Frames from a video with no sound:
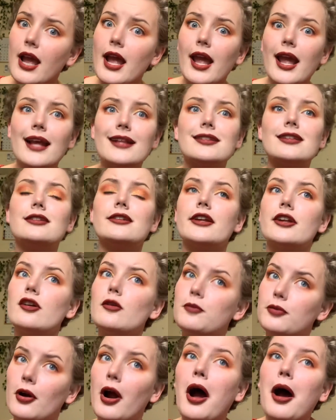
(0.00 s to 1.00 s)
It's a little
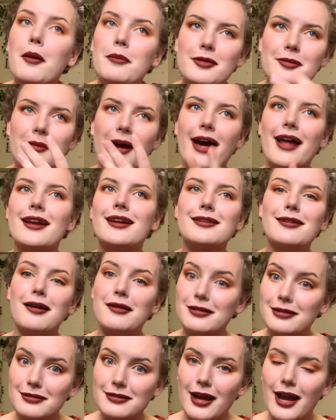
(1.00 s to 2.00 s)
problematic,
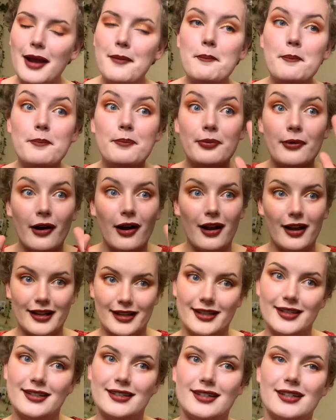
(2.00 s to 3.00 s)
not gonna lie,
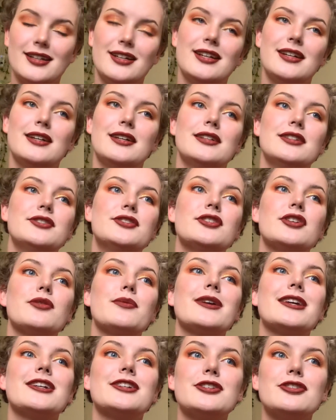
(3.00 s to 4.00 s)
but do you know what
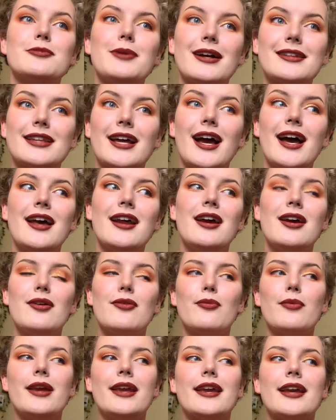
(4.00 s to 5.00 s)
we can do about that?
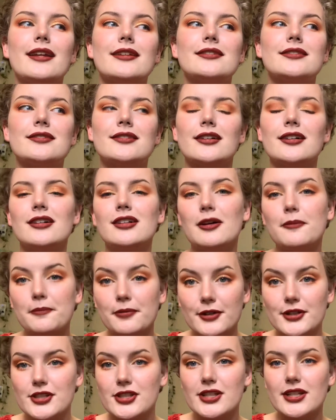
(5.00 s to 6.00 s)
We can still
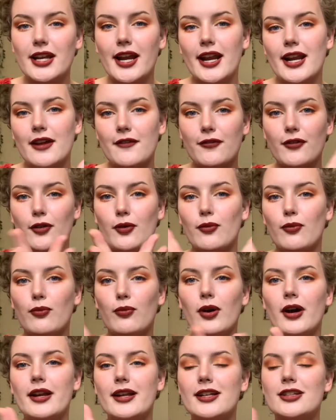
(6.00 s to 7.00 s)
appreciate it for
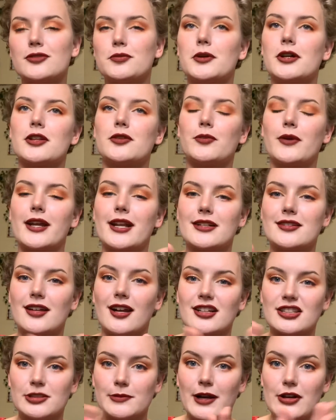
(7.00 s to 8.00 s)
what it's worth when it
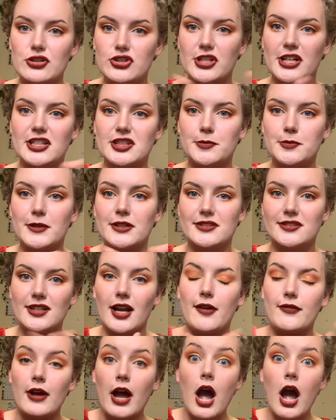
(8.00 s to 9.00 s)
talks about Shakespeare stuff.